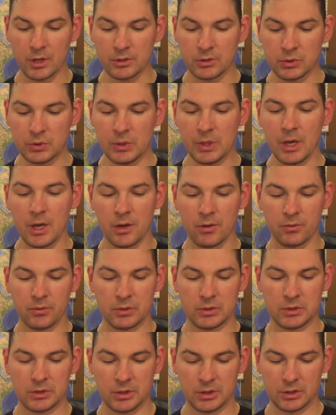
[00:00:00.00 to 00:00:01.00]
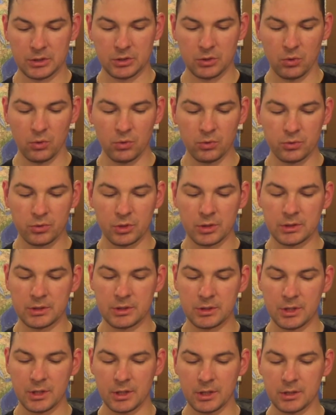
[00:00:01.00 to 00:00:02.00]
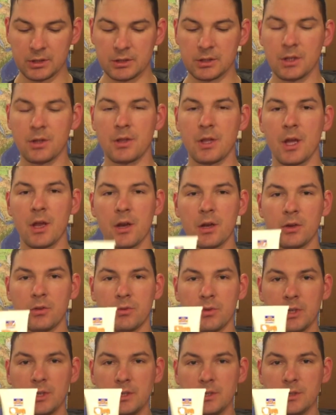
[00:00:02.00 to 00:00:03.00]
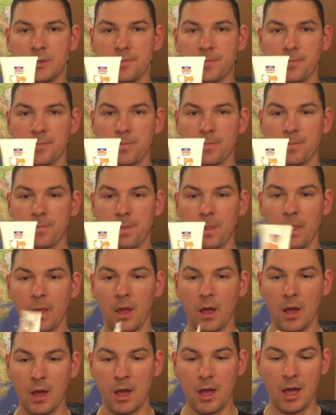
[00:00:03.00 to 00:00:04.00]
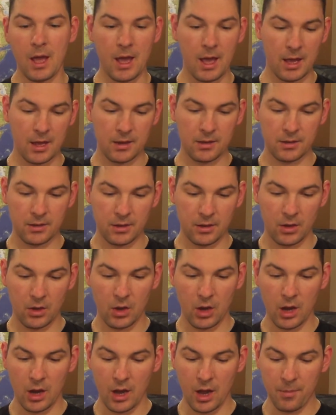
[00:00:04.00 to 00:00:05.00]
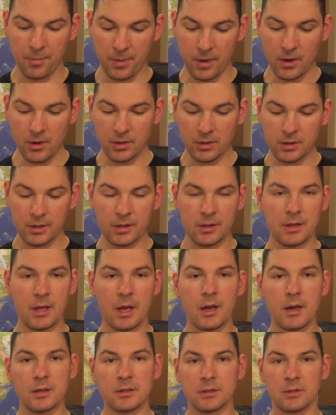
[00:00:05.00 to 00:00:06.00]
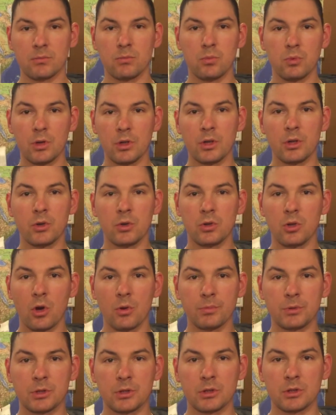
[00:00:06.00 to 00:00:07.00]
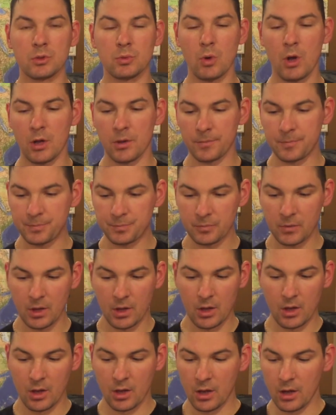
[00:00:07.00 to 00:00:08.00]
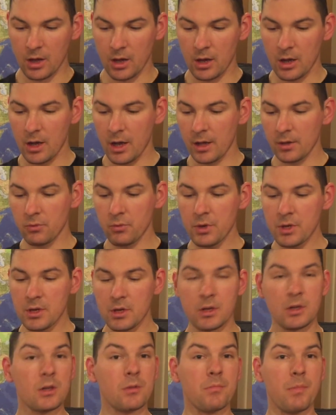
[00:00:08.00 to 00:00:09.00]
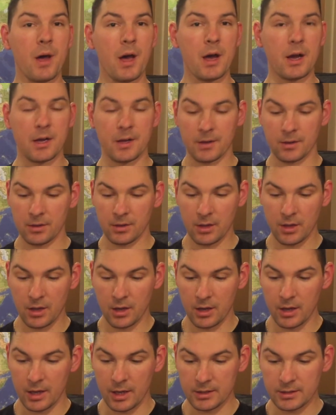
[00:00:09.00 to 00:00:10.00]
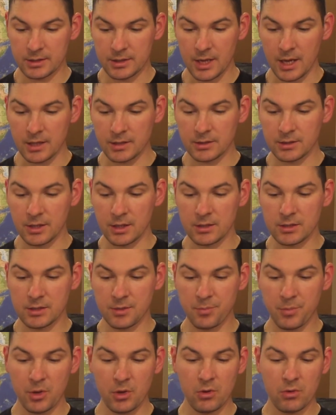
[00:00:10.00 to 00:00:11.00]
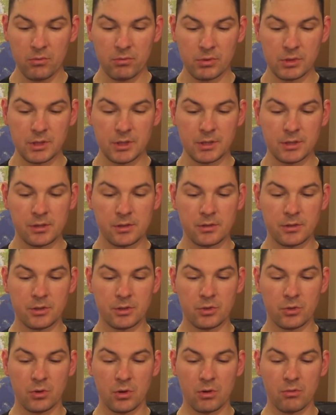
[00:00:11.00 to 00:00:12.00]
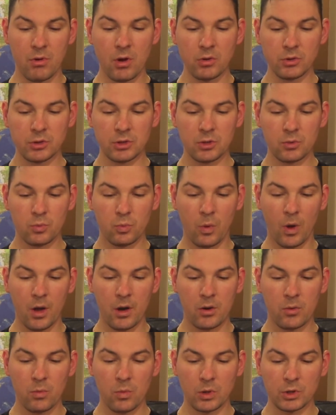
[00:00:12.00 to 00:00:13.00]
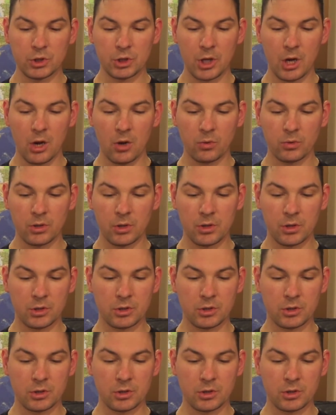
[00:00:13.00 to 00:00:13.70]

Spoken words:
I do have is this ultra stick synthetic grease, and apparently that is a really good option as well. And reading in the back, it says that superior resistance to corrosion, water washout, and